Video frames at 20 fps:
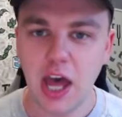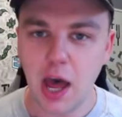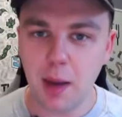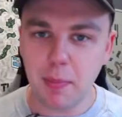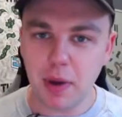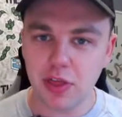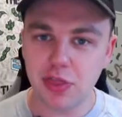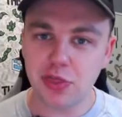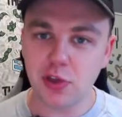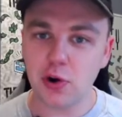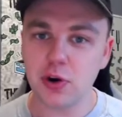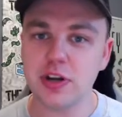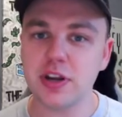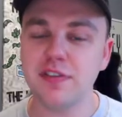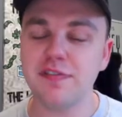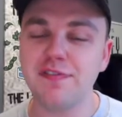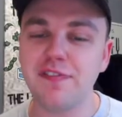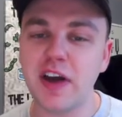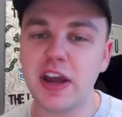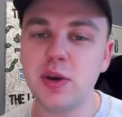And my third
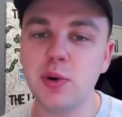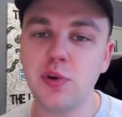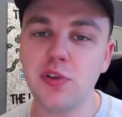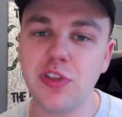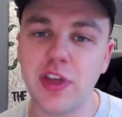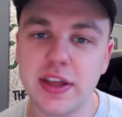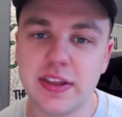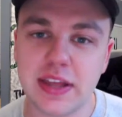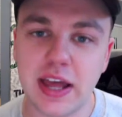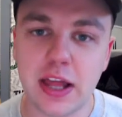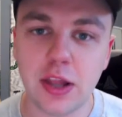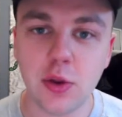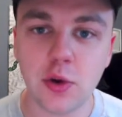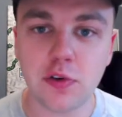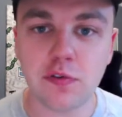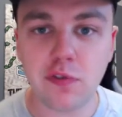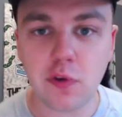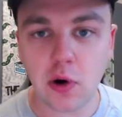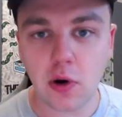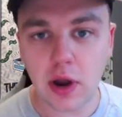and final thing that I look
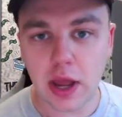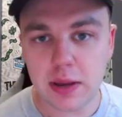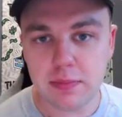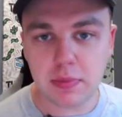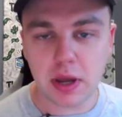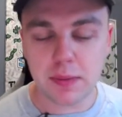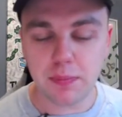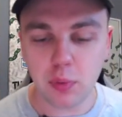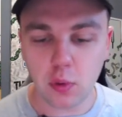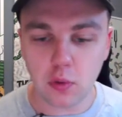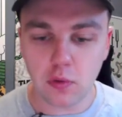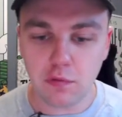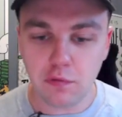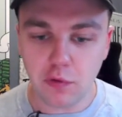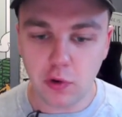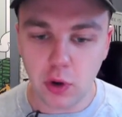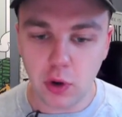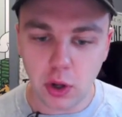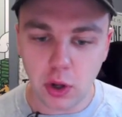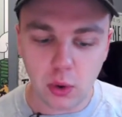for in my
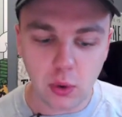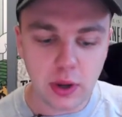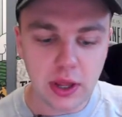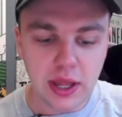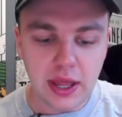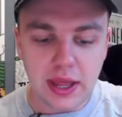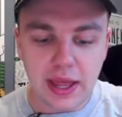portfolio